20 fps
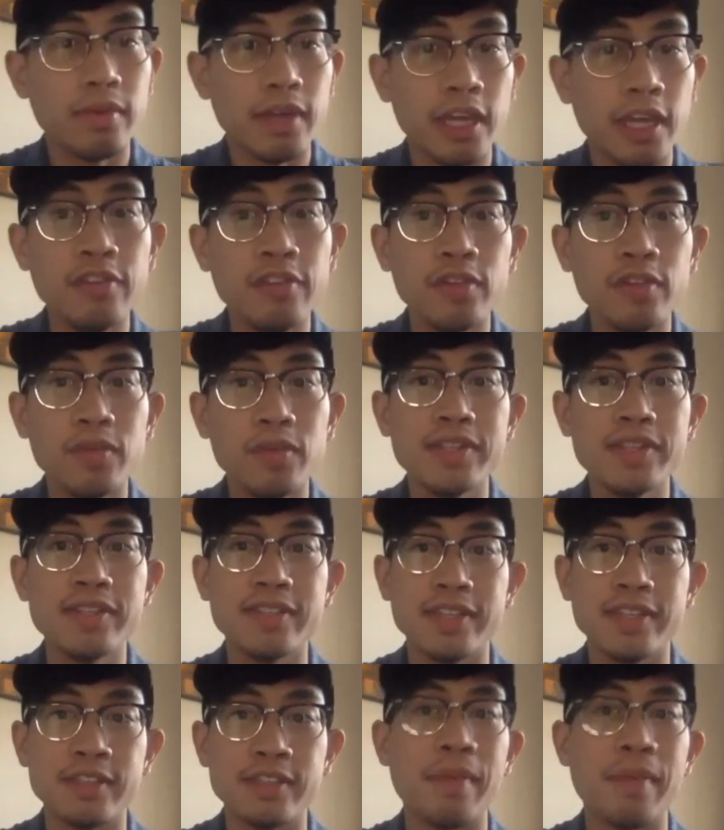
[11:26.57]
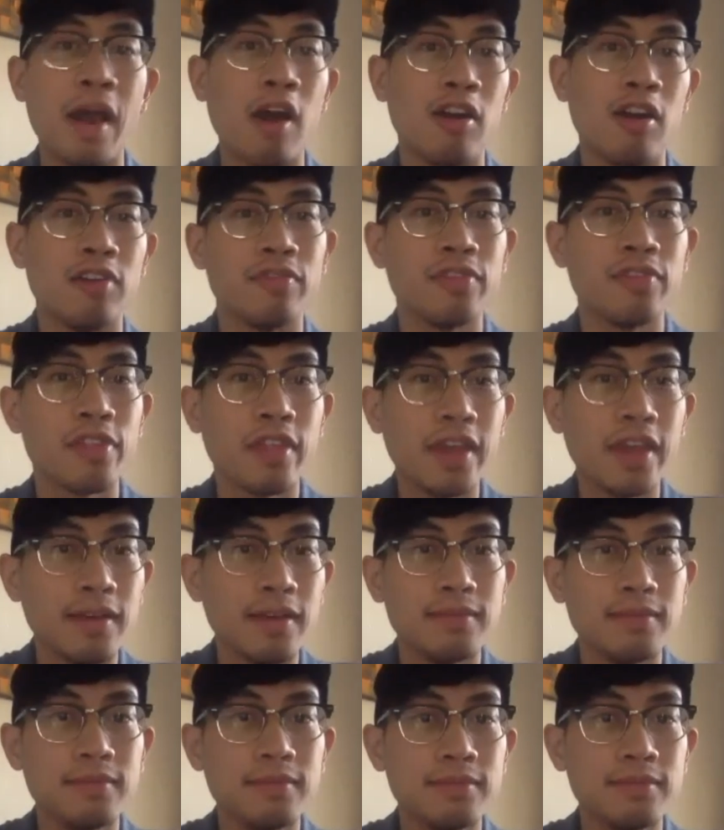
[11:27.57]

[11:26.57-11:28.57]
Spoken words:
influence is a powerful thing.